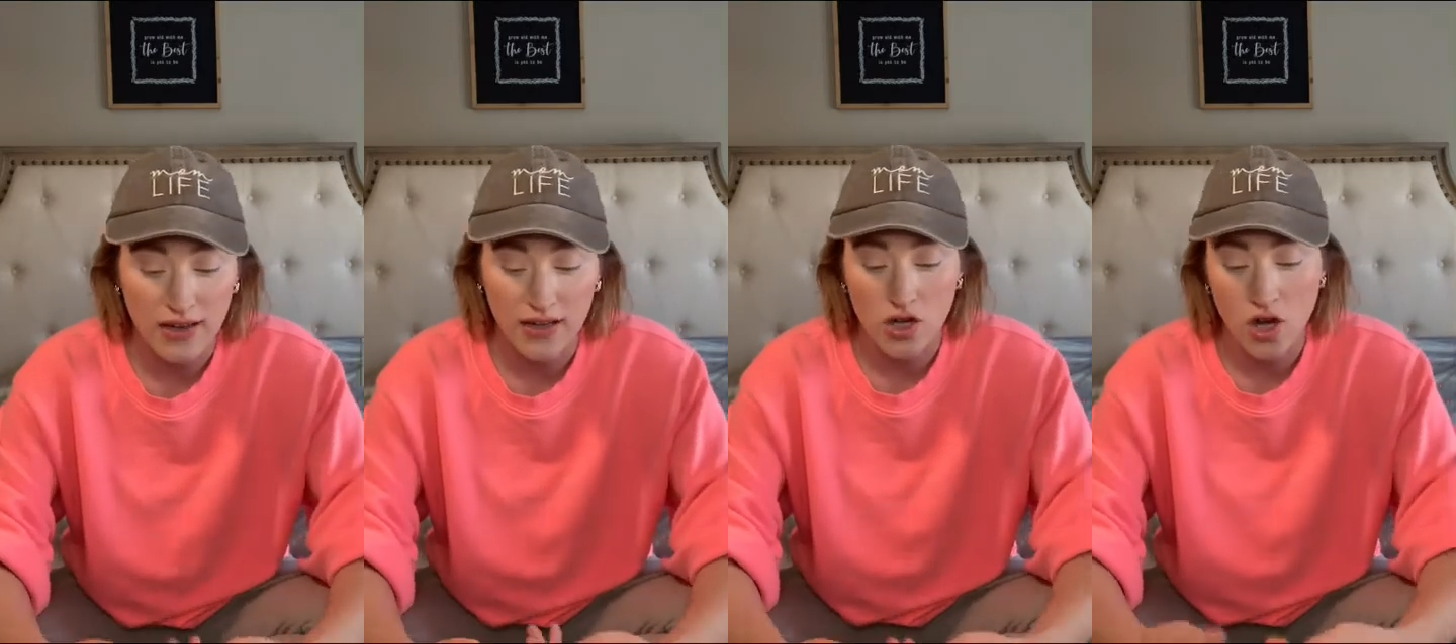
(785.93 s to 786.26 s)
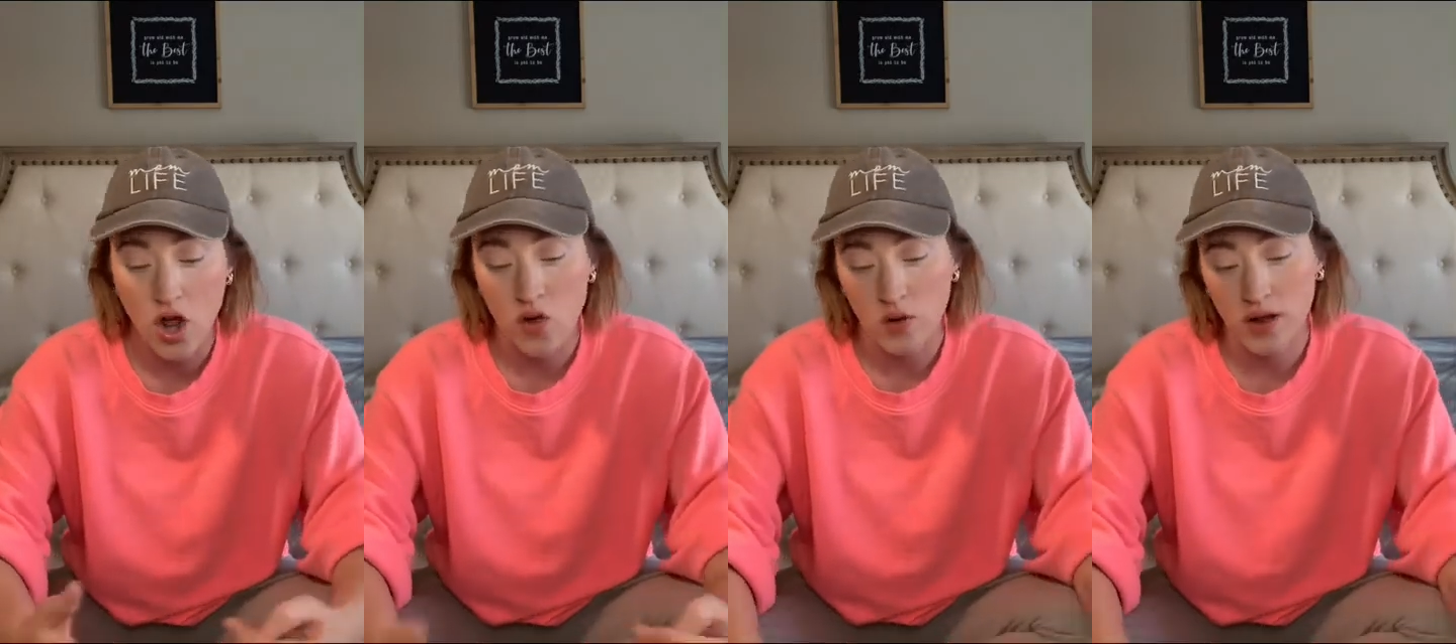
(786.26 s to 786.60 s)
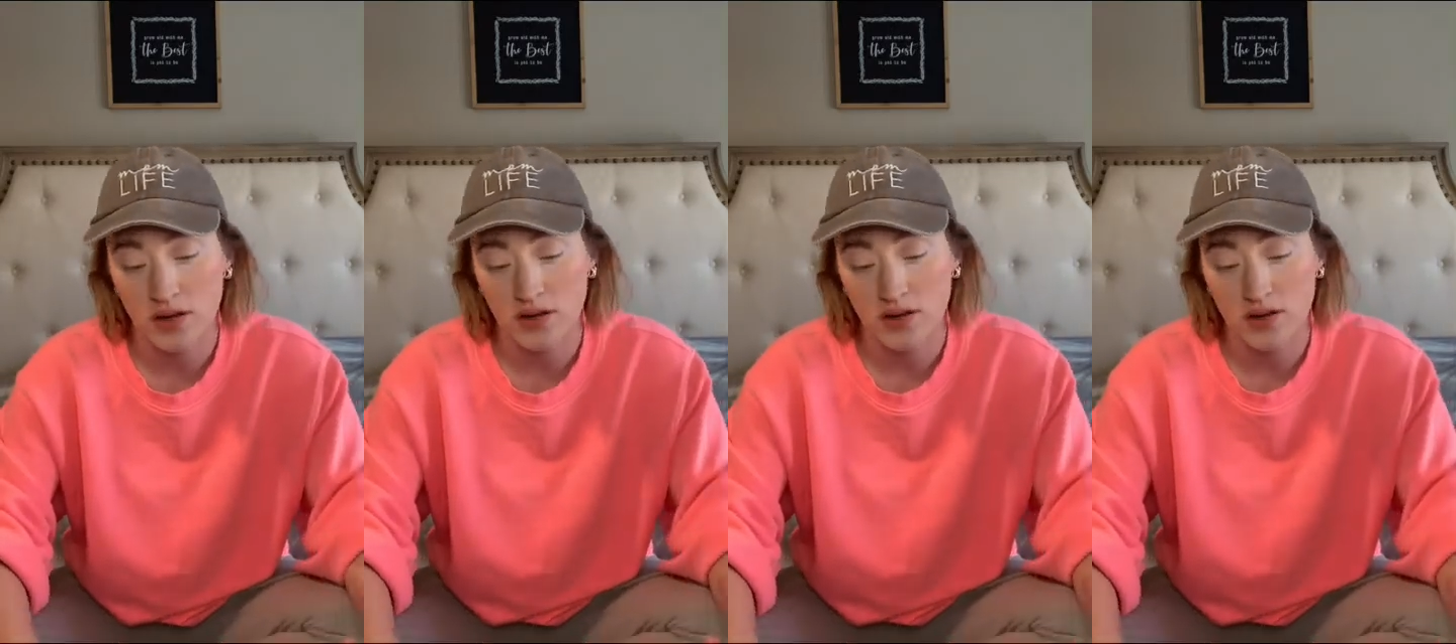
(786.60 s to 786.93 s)
like no
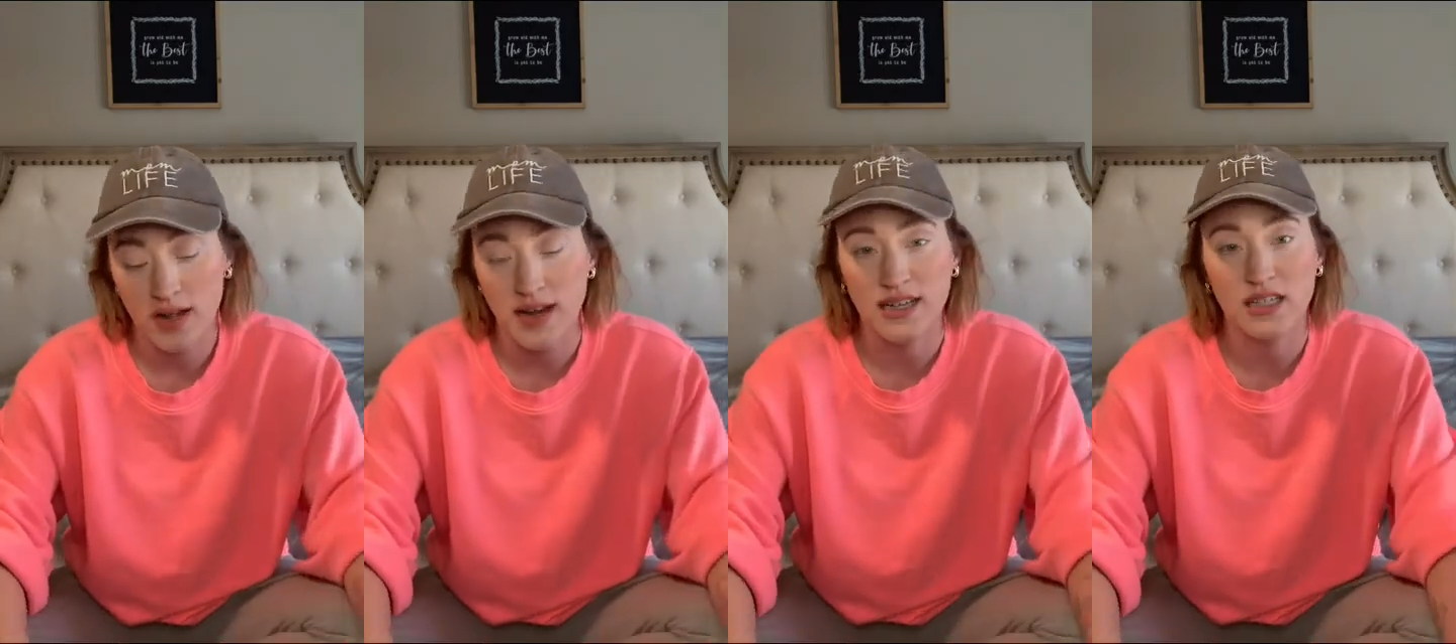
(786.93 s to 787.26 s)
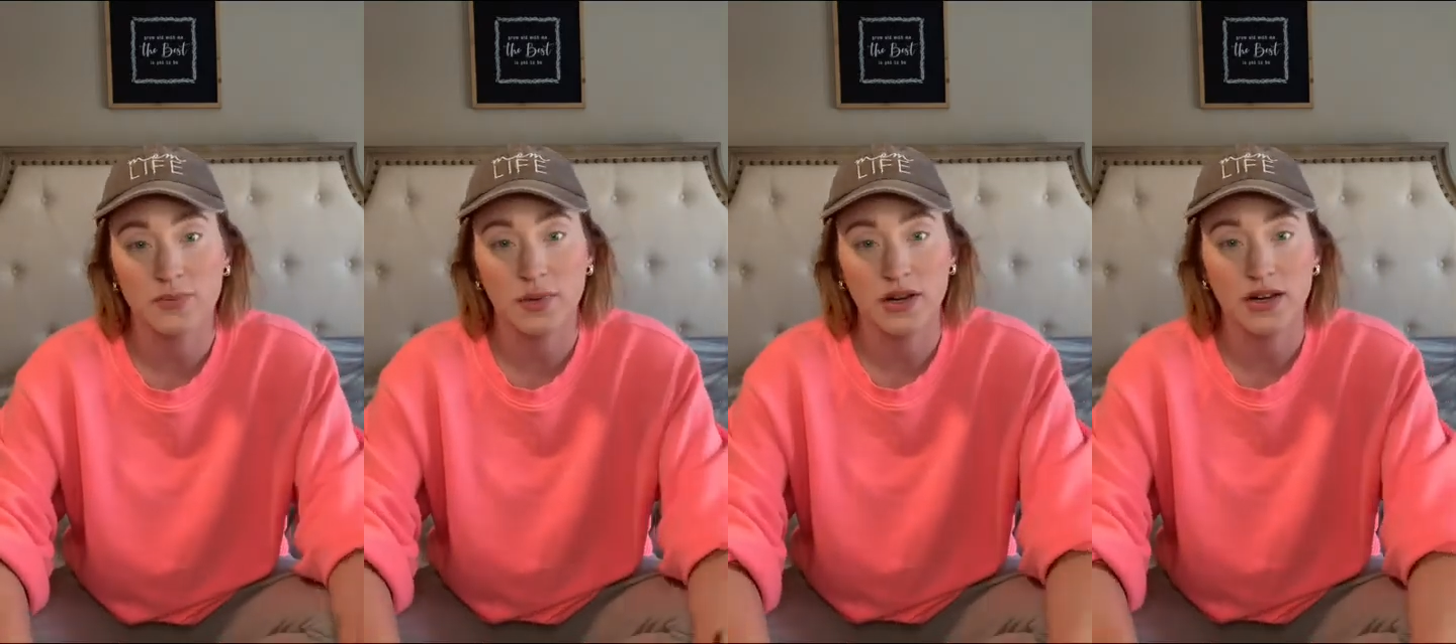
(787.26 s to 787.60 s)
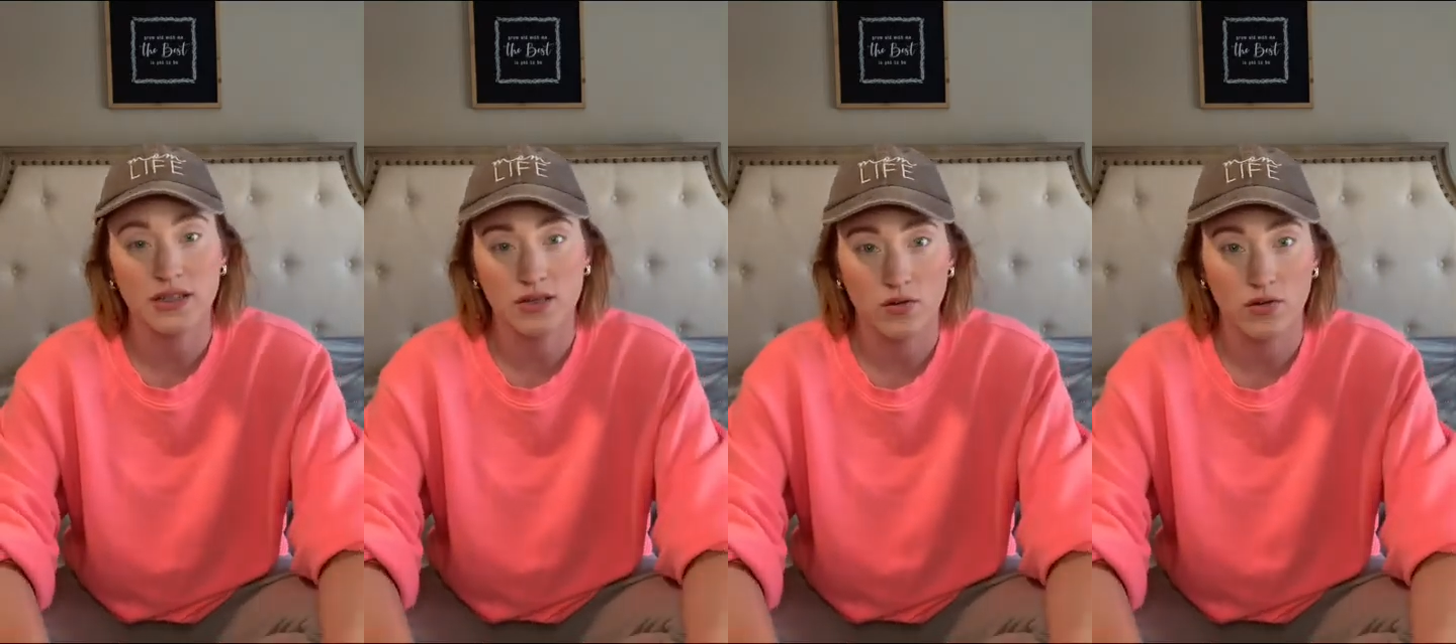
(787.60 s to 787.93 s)
one can
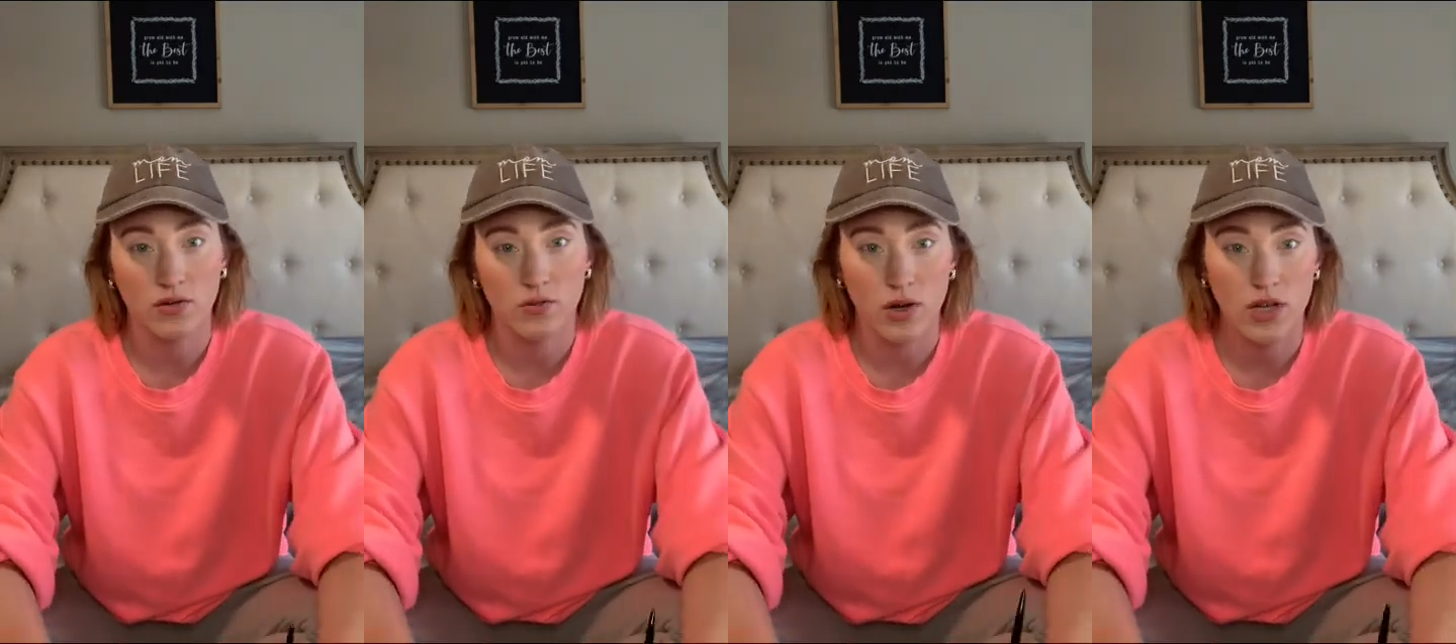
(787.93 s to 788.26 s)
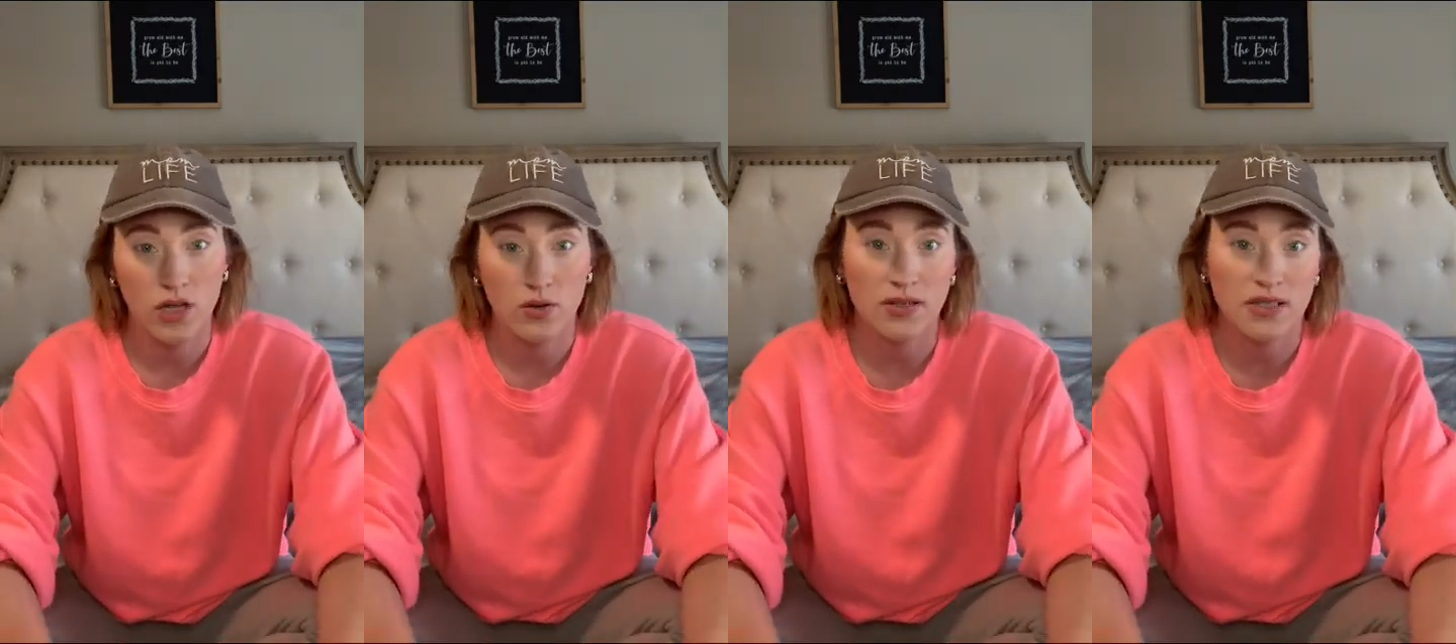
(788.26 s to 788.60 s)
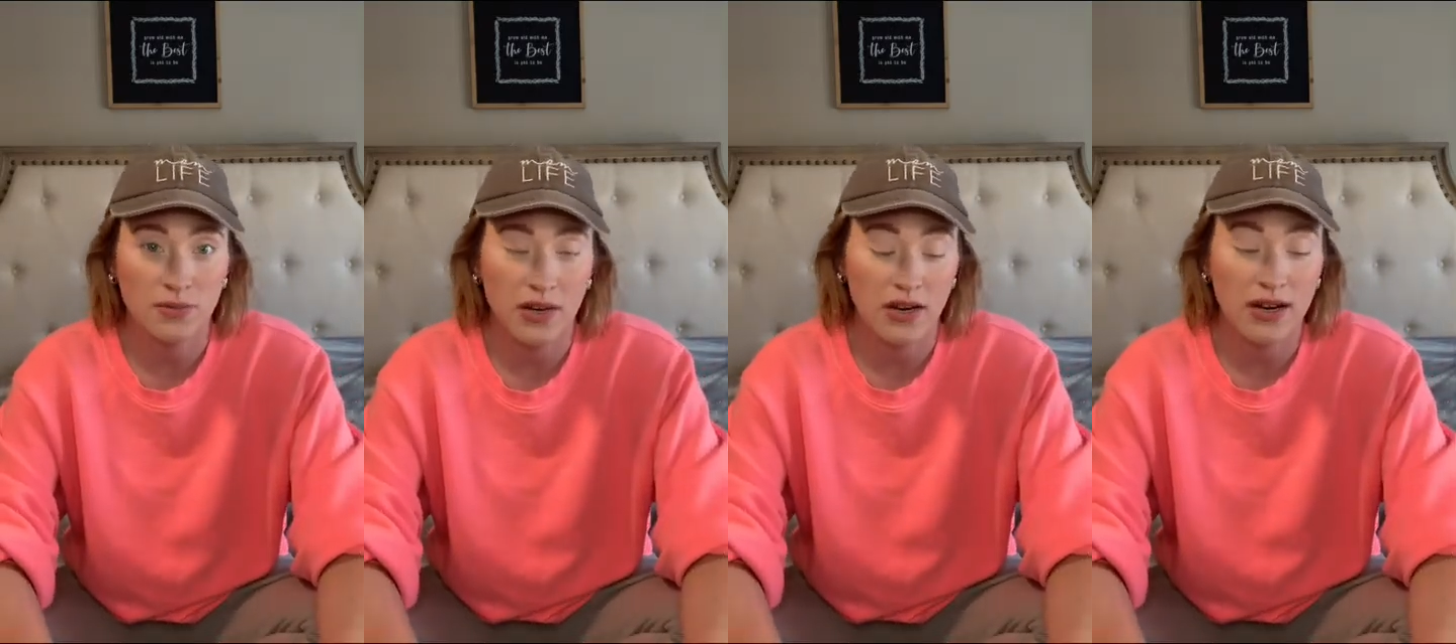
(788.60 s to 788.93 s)
experience what you
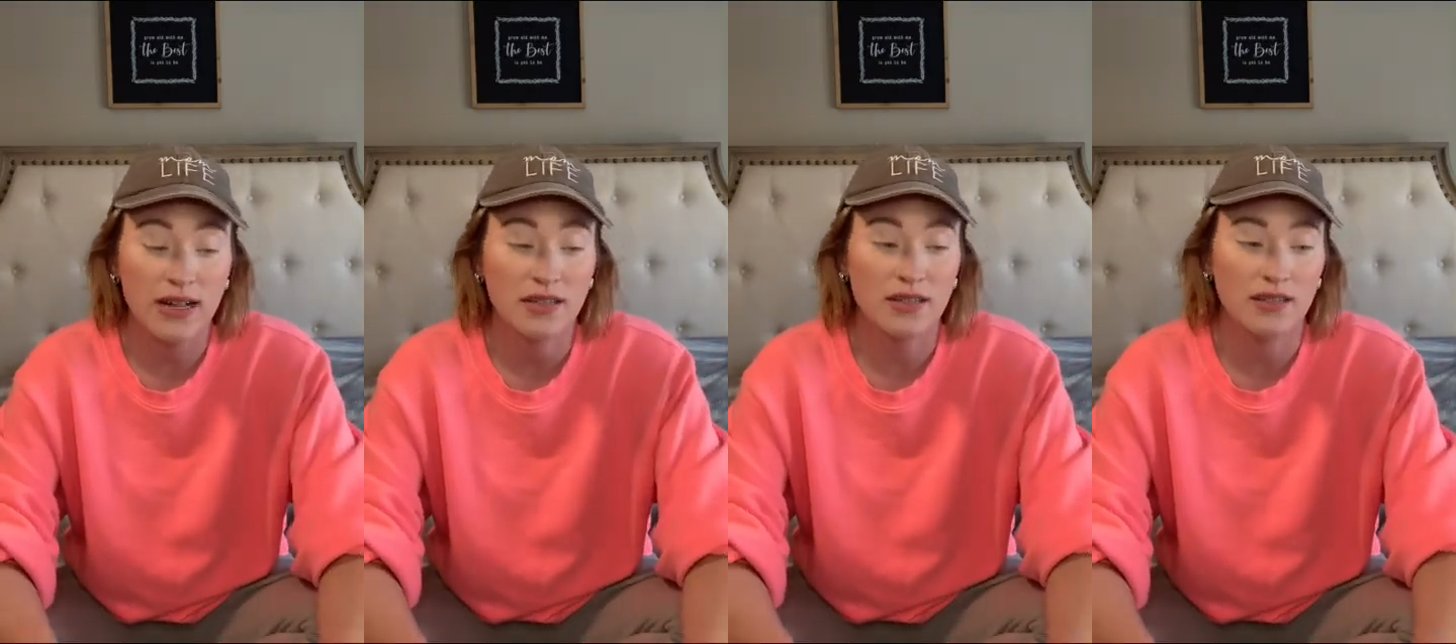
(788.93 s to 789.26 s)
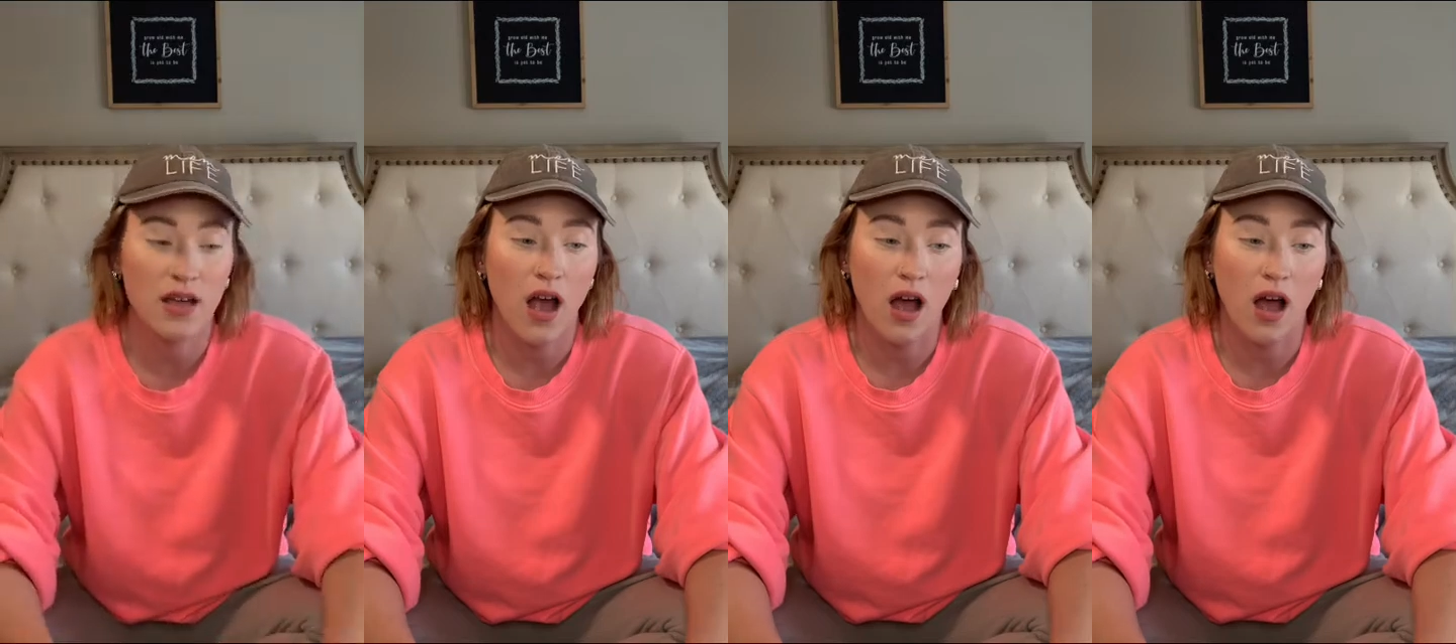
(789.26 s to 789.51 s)
experience.